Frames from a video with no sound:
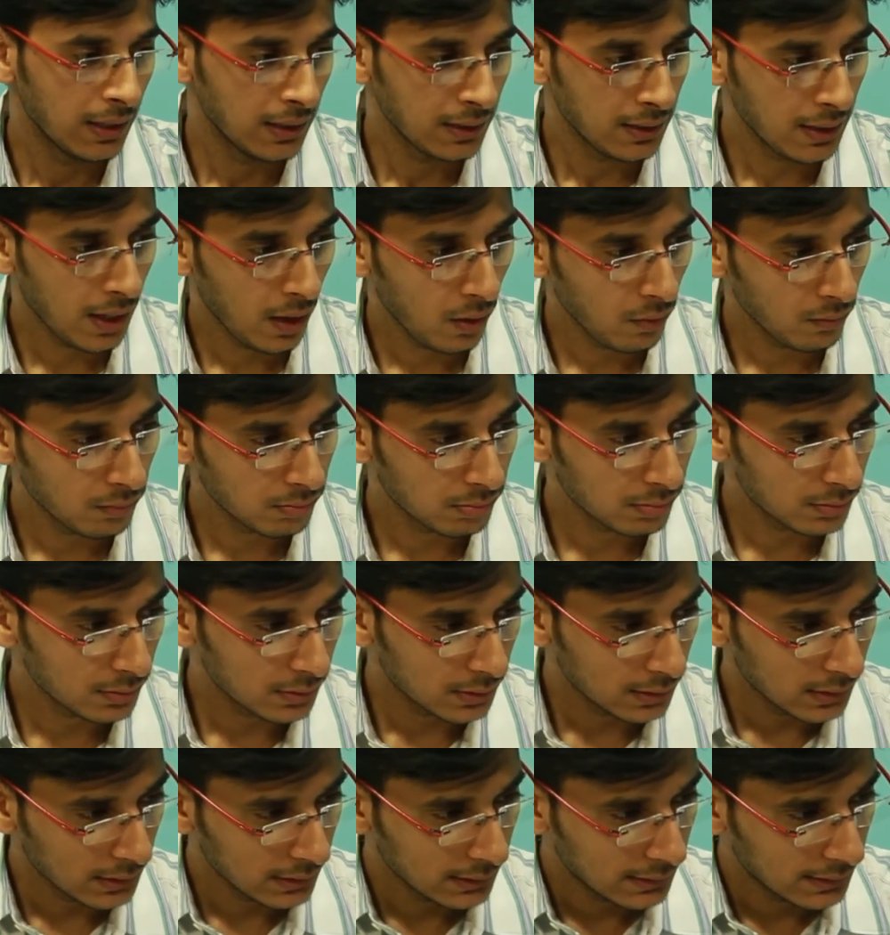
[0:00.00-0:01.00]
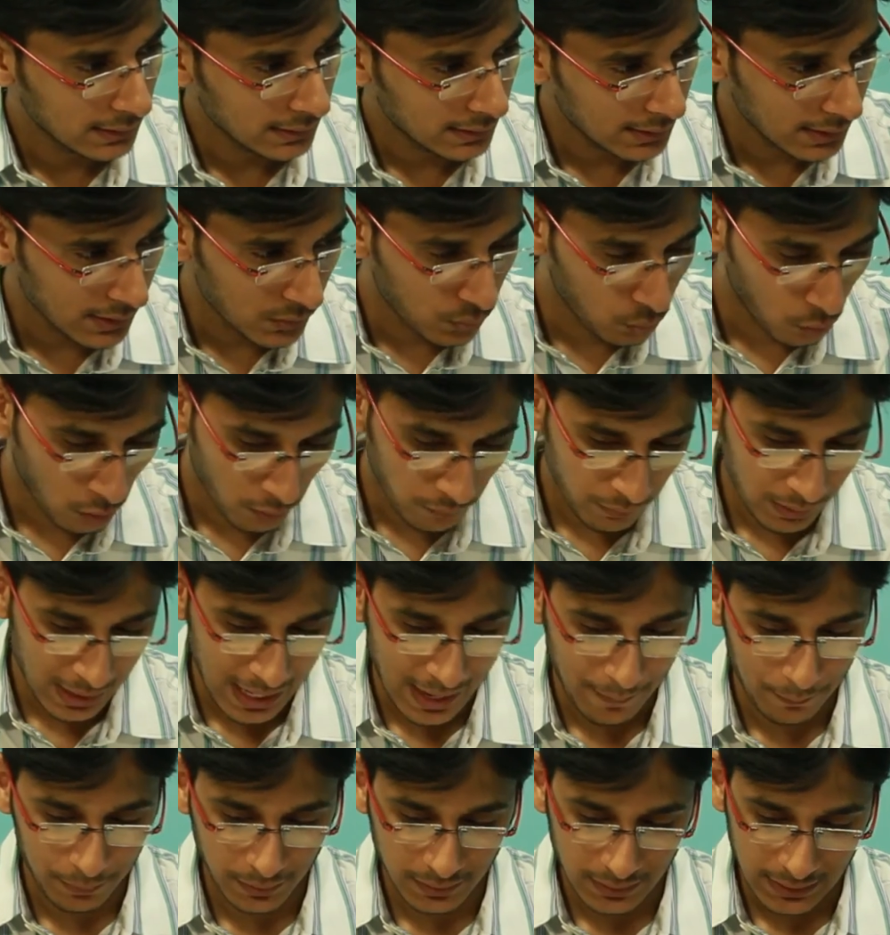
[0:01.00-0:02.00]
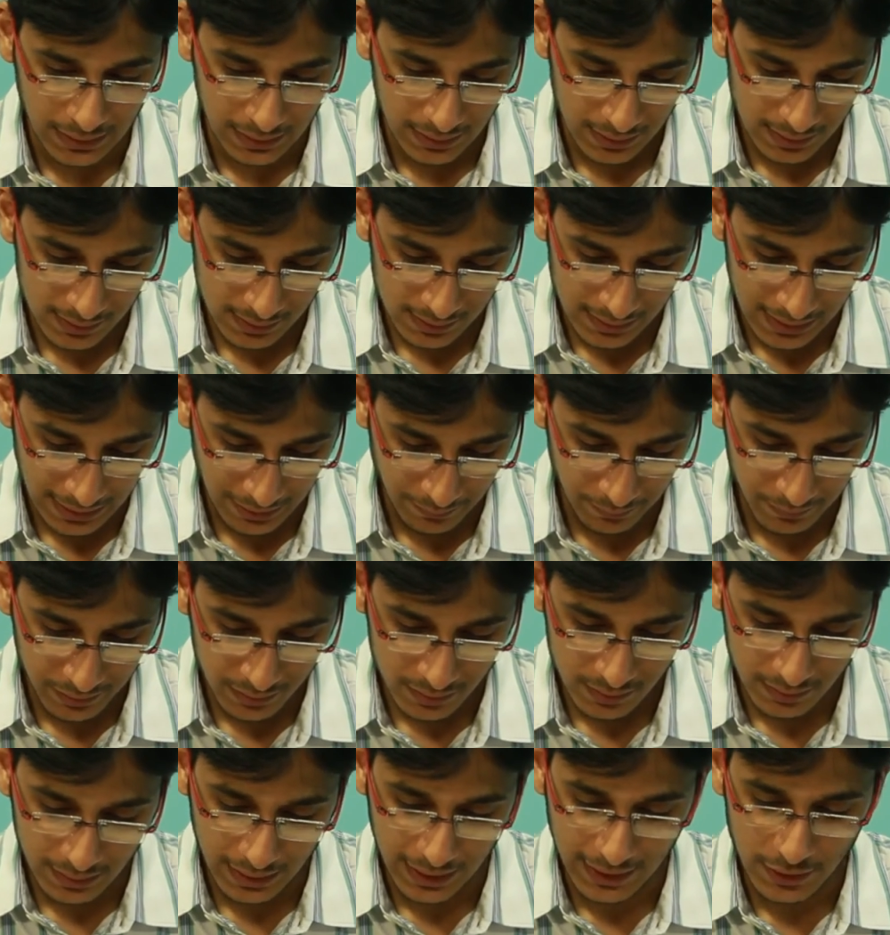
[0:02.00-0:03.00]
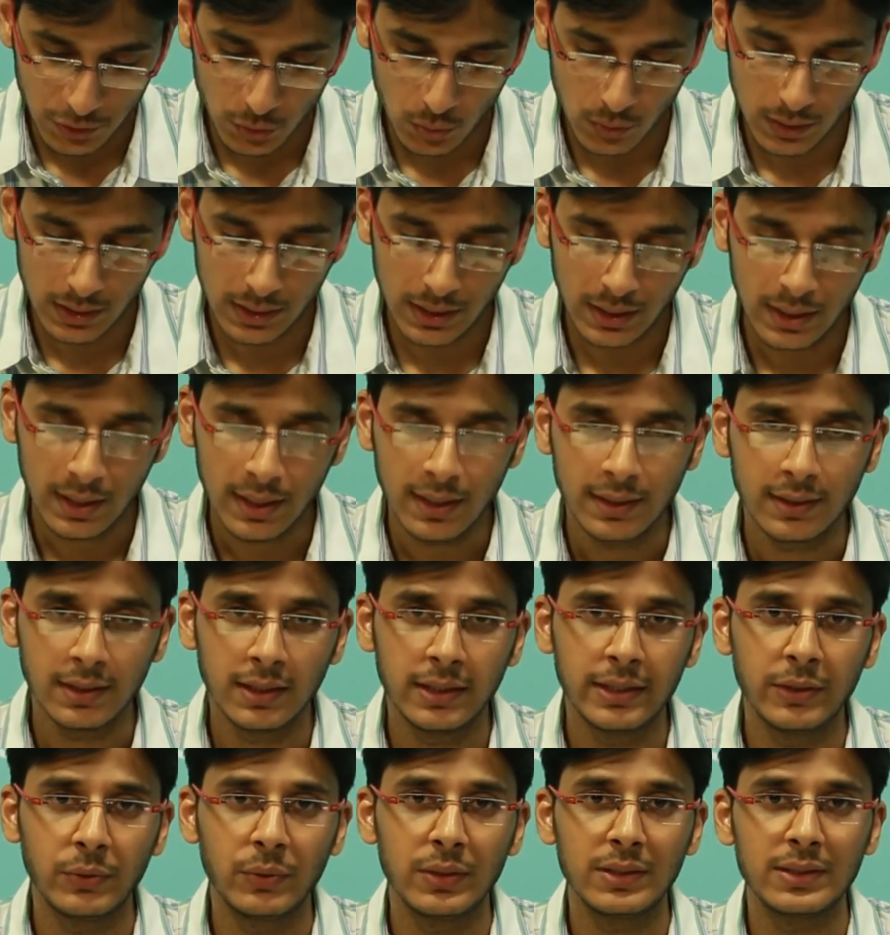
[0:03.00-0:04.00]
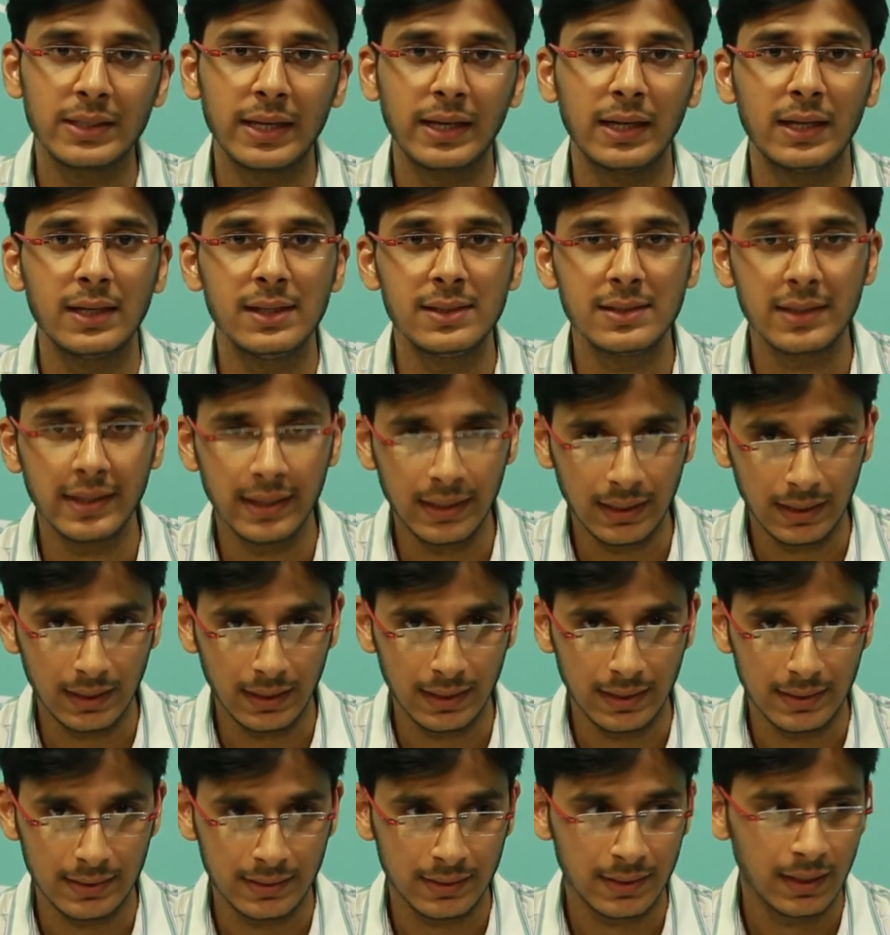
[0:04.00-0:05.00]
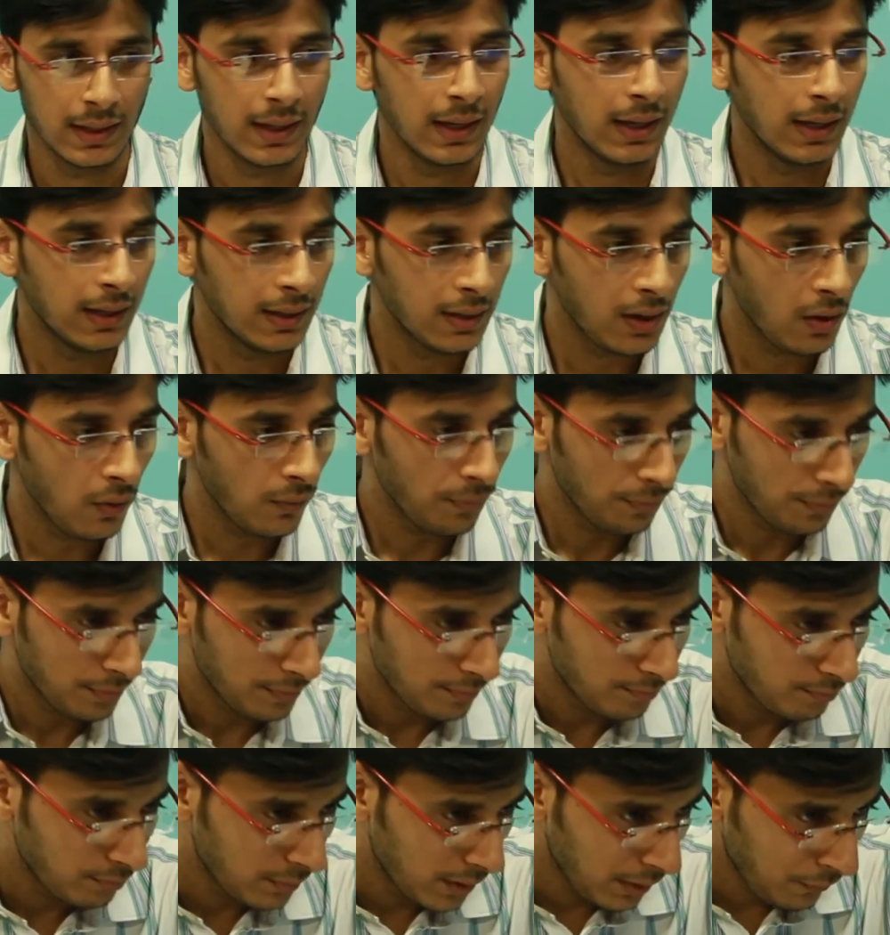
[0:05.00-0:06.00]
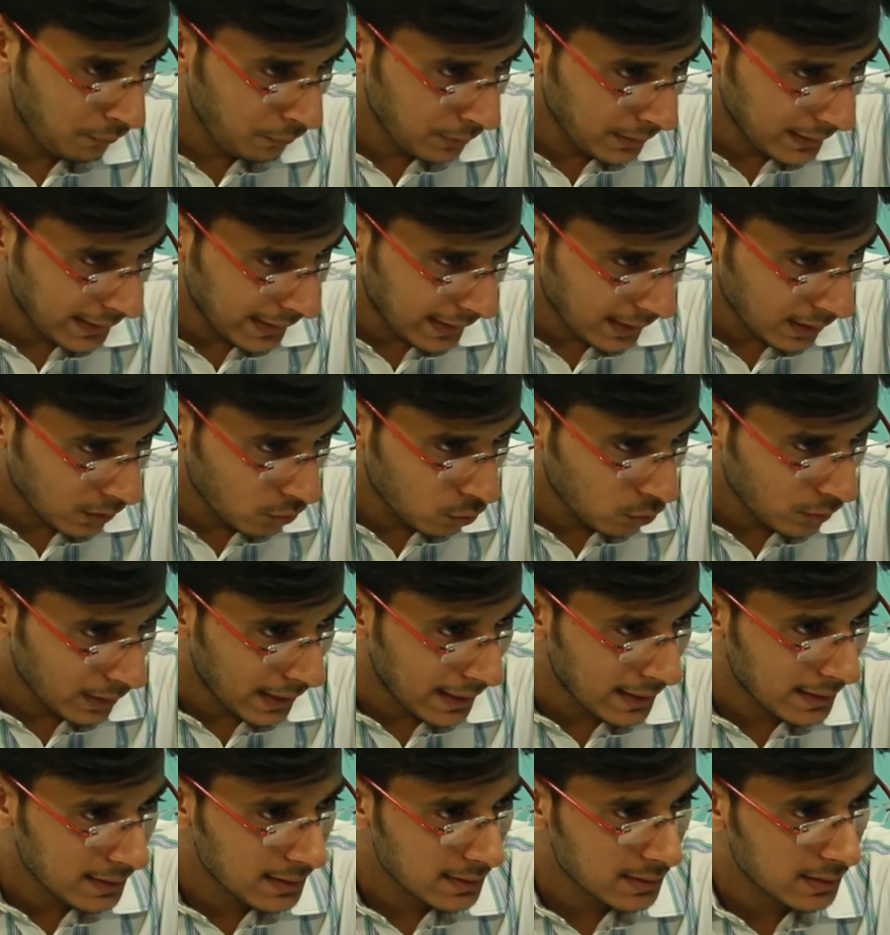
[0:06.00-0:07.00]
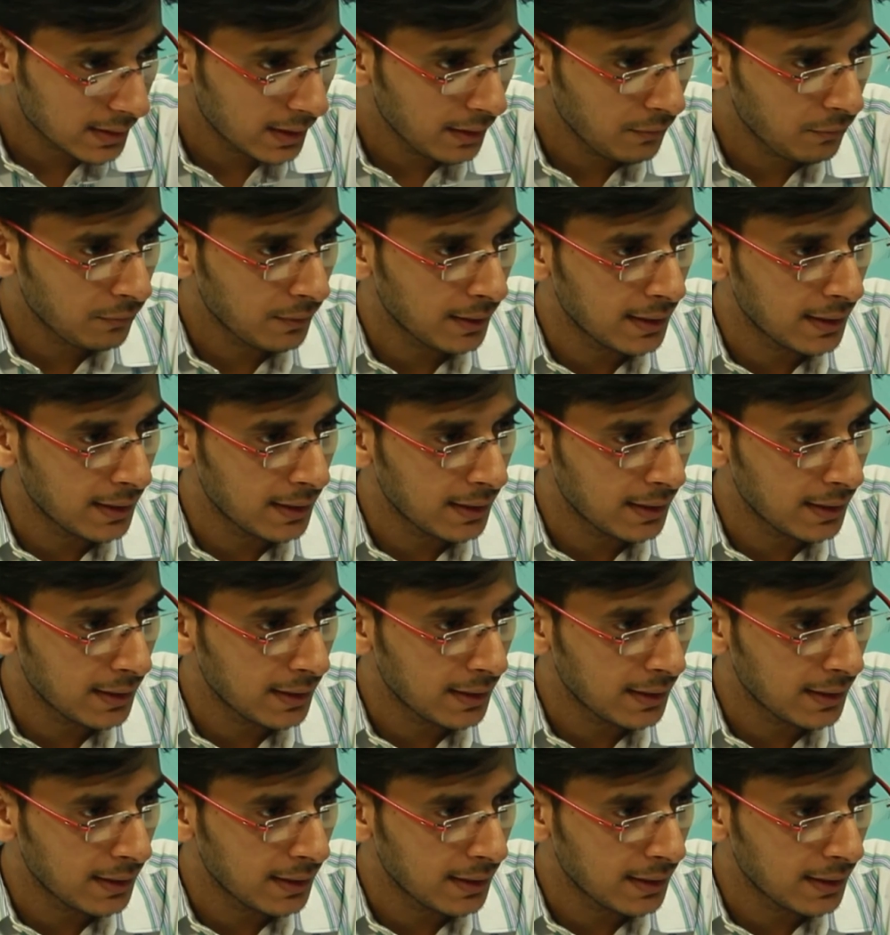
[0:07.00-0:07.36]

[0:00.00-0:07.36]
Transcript: Now uh, this is what will happen that is that means gradually the duty cycle is increased. Now if we take a look at this if